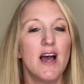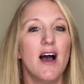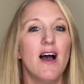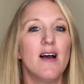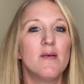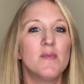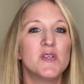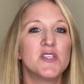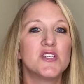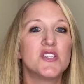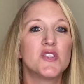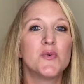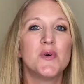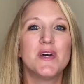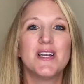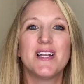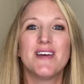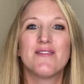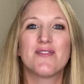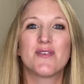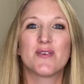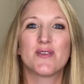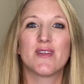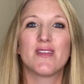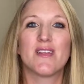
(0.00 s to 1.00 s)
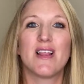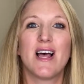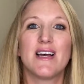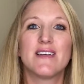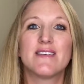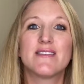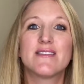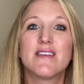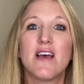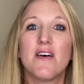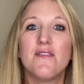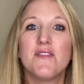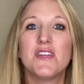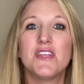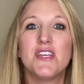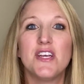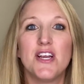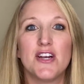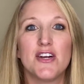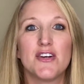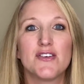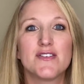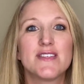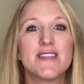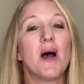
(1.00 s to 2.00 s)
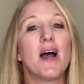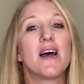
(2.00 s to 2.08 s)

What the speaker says: I've been doing it for the last 7 years.